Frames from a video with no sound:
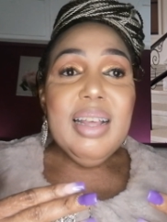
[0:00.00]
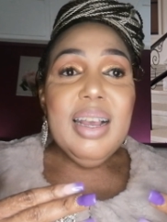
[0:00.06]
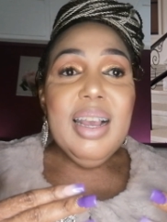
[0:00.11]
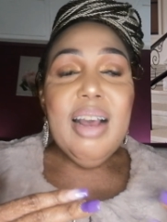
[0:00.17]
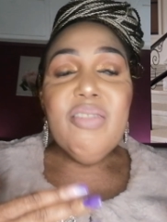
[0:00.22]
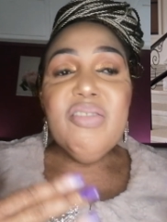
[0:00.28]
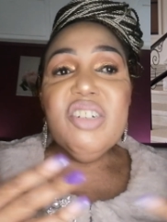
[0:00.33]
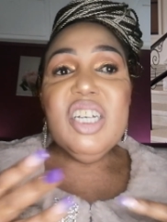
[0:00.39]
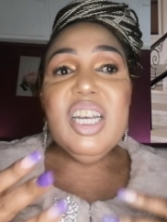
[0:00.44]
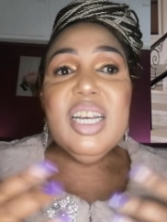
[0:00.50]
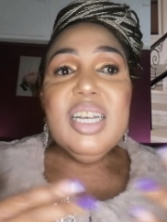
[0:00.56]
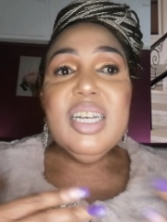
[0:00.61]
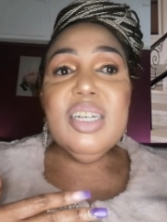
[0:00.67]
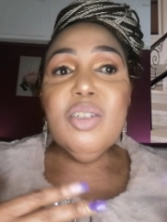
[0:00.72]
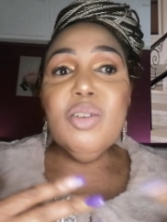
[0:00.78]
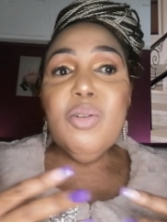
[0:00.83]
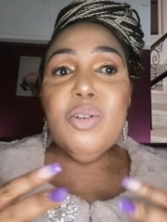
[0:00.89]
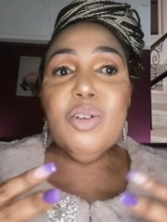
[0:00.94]
there i've
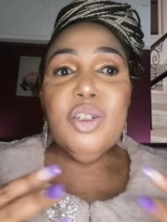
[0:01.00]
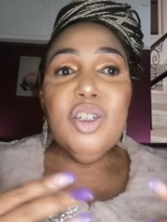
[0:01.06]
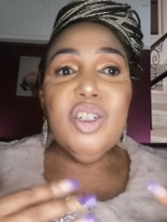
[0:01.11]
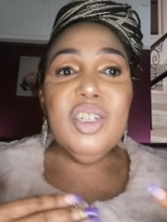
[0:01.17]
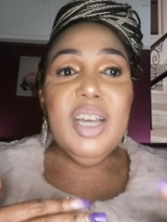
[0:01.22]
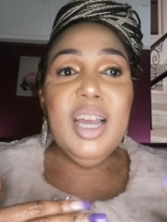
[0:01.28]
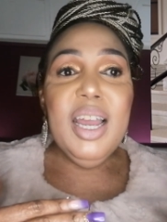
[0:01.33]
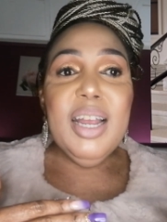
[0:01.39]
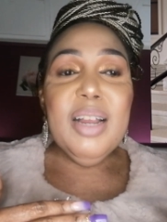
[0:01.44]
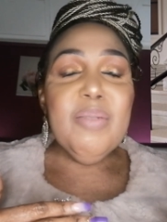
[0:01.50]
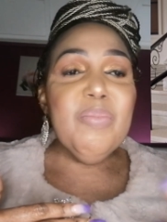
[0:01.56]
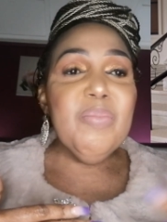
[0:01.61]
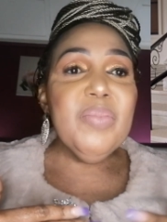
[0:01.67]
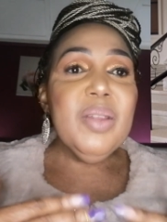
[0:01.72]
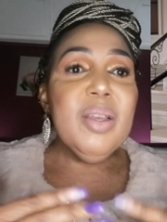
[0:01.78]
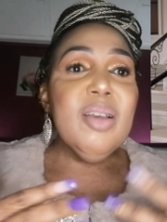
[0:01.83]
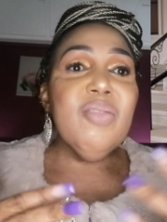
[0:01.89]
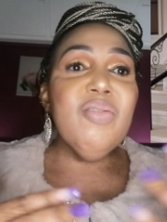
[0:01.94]
checked it on
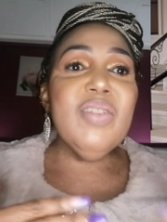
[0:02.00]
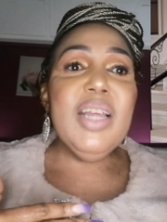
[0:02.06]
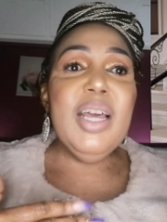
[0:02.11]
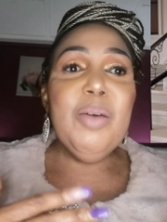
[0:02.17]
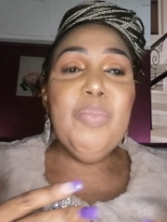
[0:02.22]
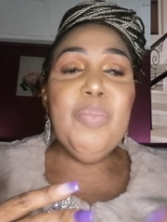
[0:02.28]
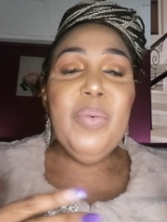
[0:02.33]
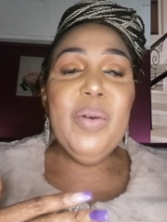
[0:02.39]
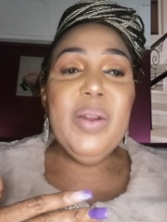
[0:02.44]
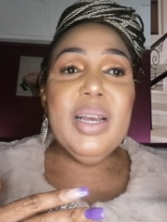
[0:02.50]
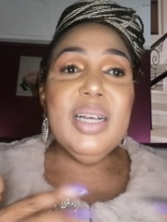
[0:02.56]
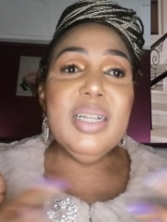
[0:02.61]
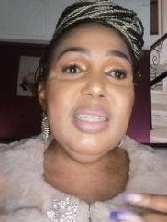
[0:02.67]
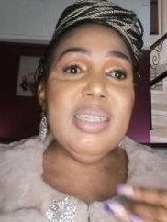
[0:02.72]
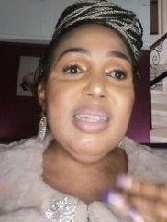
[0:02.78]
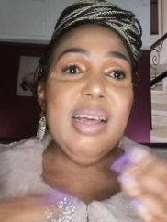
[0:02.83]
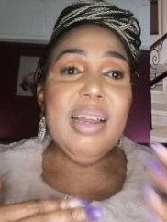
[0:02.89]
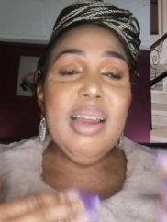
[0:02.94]
shein if they bring
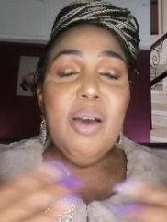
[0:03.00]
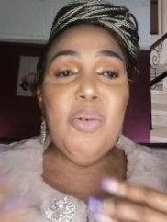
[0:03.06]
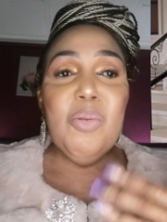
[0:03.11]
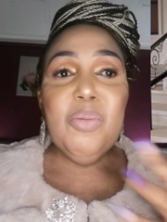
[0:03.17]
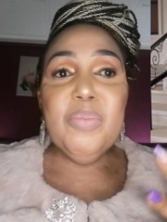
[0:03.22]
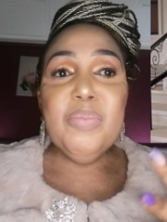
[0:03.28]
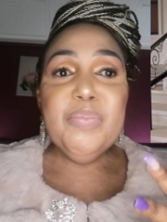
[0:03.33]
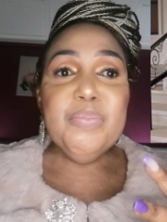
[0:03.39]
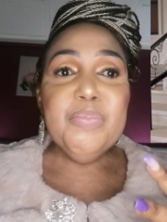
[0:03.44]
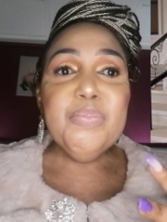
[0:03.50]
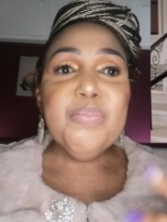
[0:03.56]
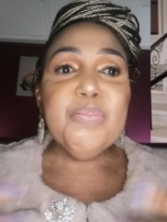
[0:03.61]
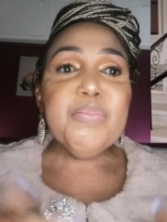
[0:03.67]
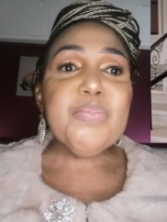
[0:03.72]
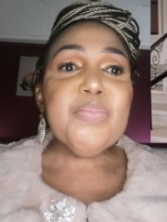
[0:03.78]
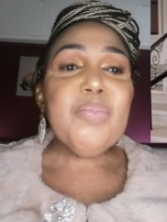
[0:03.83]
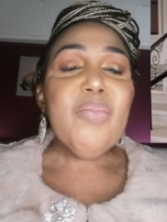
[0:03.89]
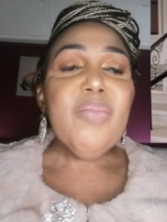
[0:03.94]
it then i'll
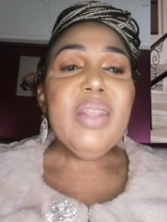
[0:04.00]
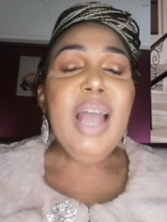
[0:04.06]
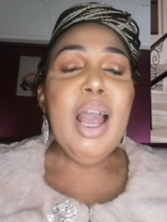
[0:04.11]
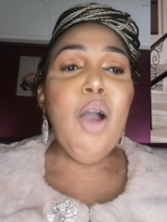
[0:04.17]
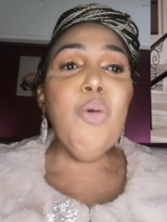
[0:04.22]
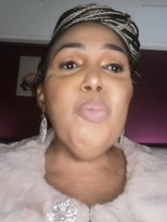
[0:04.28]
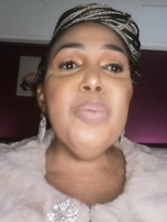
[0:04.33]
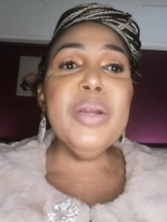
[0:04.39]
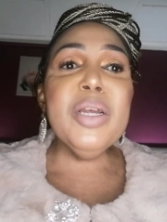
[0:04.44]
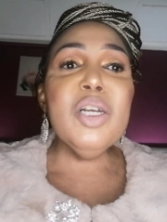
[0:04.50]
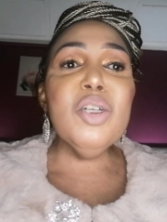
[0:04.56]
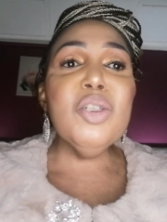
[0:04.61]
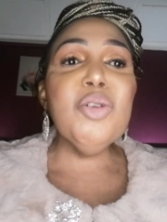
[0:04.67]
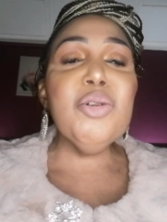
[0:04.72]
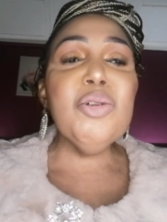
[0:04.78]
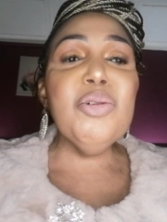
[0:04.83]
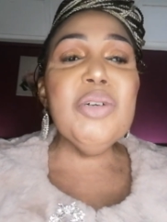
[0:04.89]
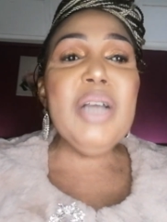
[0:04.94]
i'll bring
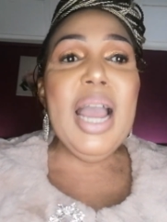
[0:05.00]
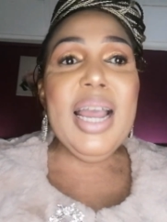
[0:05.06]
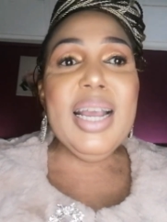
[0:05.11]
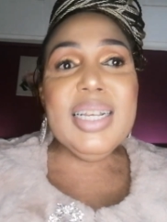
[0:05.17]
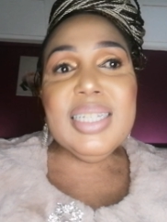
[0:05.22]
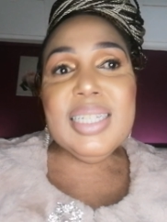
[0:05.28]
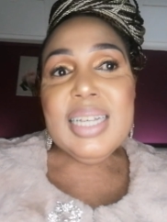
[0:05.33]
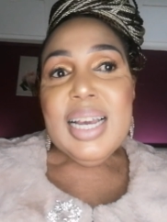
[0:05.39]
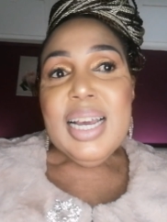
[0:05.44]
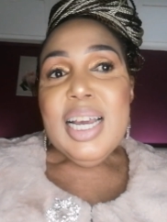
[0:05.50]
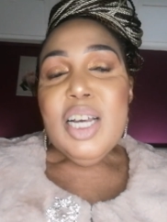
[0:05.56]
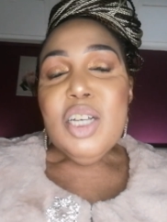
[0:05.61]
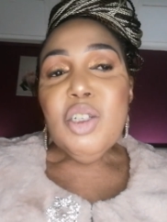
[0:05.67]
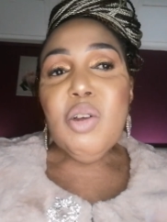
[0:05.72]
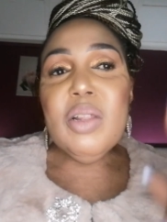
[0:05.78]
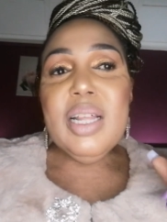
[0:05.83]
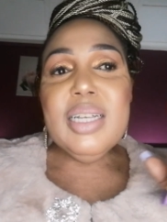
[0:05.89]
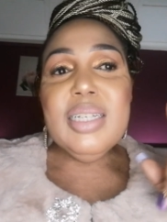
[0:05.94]
it to you guys
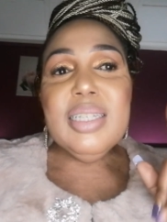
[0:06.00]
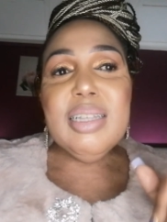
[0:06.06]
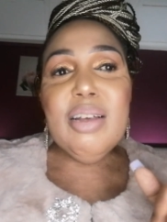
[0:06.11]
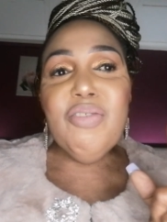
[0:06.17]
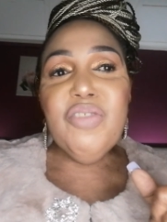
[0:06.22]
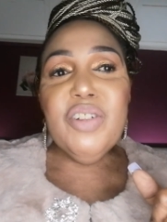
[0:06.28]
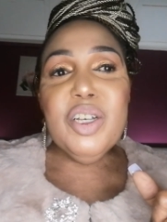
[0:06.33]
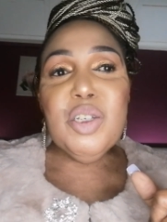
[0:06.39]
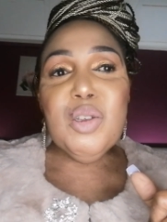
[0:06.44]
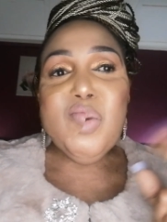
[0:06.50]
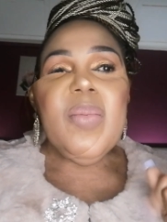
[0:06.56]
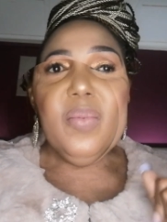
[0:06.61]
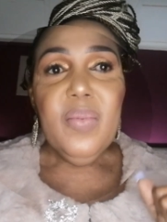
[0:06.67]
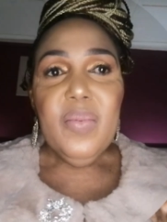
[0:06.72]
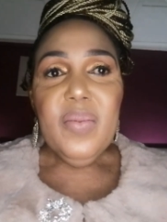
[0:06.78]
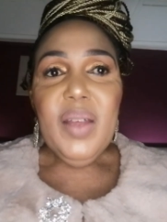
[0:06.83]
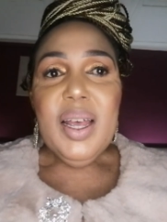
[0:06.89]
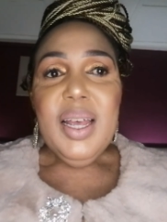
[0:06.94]
so that's the first
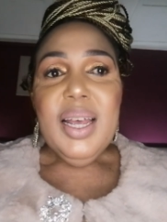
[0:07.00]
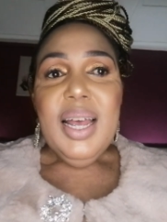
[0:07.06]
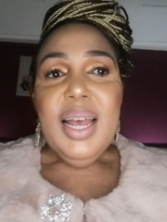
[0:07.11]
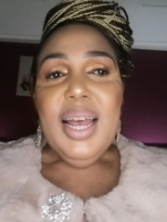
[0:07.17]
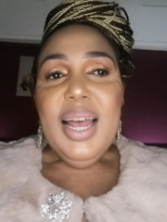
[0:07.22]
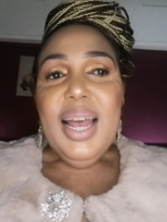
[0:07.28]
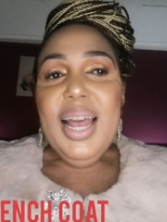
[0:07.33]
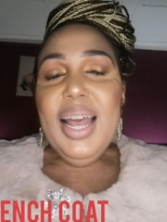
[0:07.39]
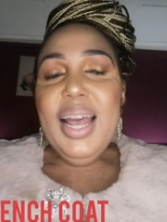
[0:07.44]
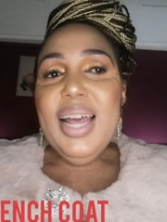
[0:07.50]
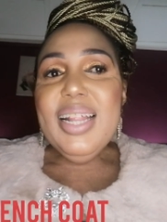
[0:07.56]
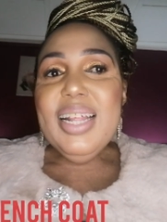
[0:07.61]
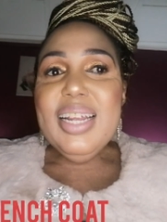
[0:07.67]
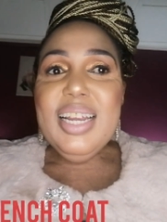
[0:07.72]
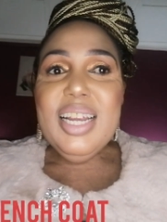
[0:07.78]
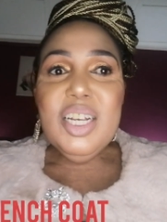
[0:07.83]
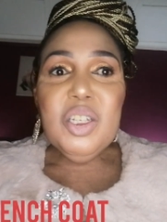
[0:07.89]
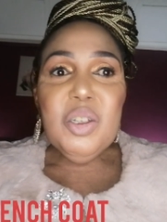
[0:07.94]
one uh,
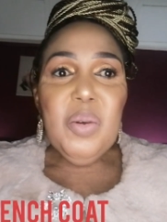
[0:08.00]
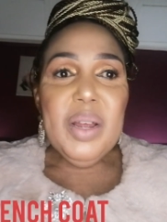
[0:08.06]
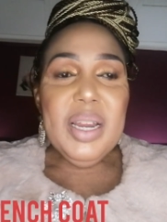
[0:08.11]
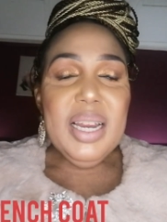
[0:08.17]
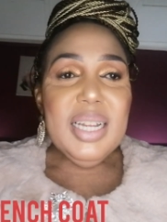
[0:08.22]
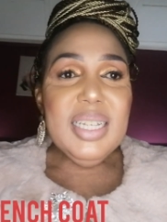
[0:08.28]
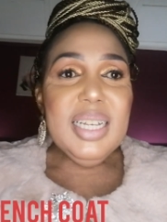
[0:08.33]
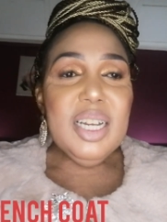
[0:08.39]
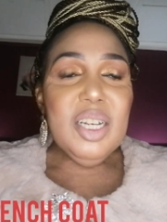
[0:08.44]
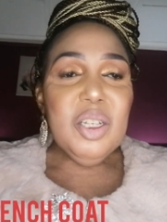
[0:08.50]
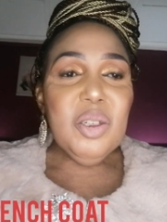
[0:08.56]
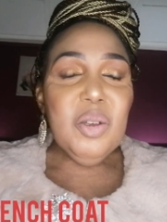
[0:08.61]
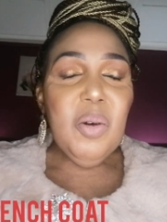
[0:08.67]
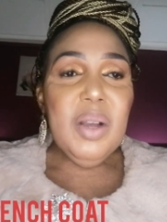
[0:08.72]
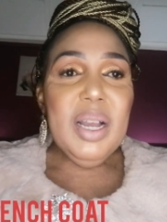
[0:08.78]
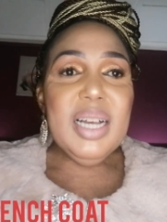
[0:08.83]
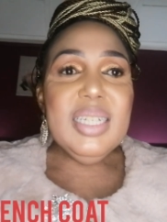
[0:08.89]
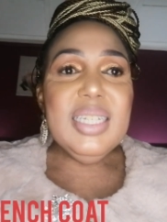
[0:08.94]
the next one that I
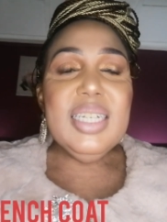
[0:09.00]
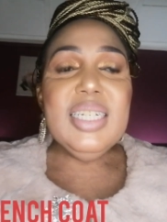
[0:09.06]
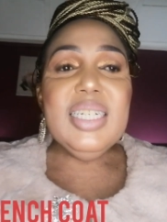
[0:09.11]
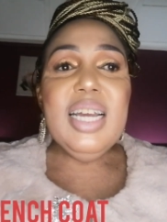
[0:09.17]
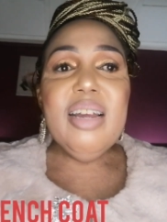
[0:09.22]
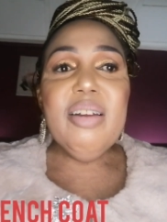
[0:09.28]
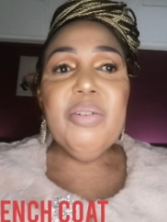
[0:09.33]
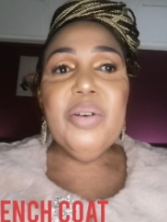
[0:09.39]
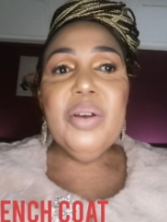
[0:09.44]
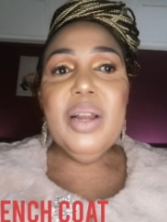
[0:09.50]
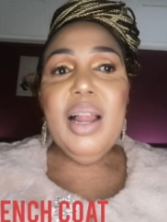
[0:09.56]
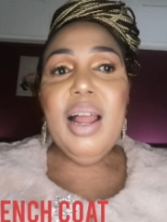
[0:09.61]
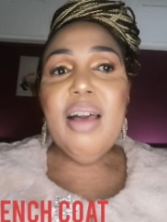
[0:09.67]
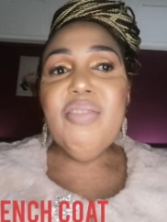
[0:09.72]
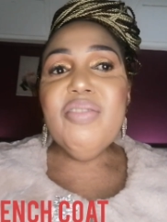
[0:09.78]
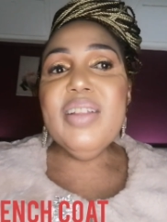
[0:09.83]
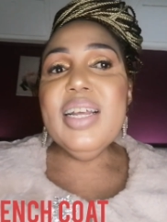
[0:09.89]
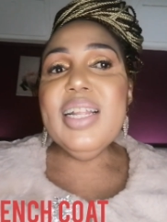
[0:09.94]
saw, guys, that I really
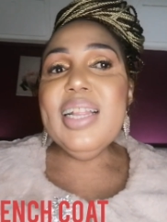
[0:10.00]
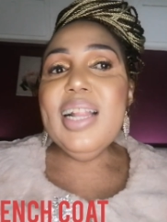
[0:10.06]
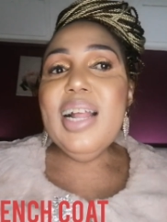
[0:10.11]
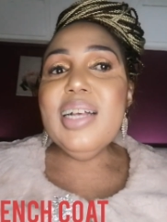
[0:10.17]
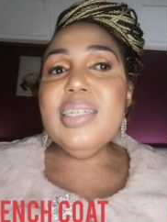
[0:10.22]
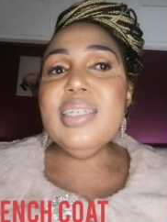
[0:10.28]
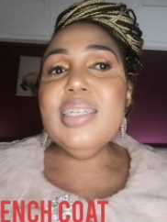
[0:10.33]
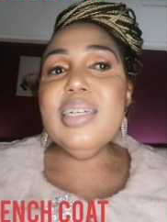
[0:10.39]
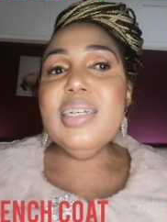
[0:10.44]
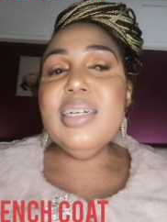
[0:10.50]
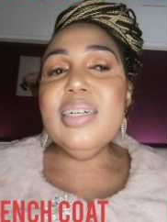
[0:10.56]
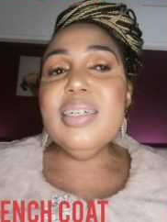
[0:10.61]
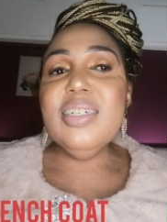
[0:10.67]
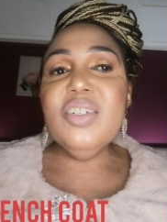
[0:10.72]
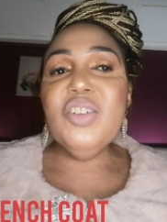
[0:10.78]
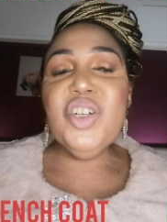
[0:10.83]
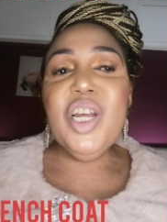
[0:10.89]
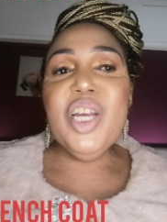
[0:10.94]
love the classic
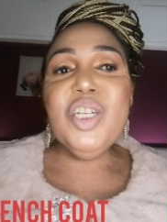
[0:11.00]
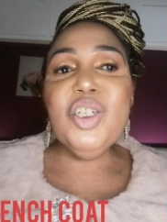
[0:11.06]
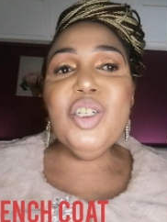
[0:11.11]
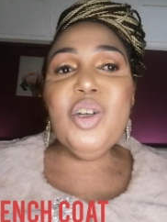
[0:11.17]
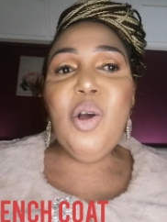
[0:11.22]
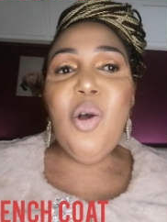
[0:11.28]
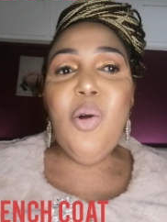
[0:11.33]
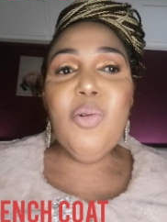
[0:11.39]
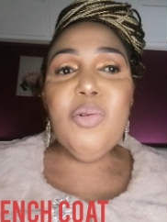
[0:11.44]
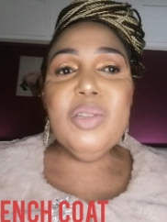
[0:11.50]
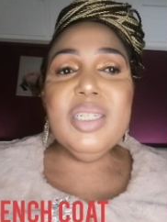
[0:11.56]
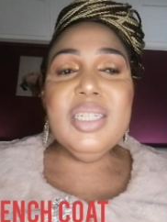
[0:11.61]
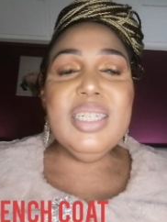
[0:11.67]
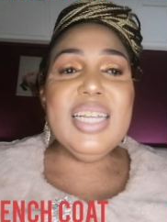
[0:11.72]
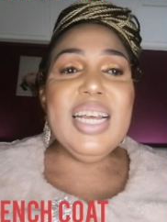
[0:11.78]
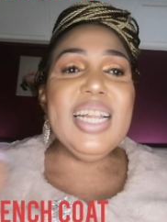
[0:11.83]
trench coats.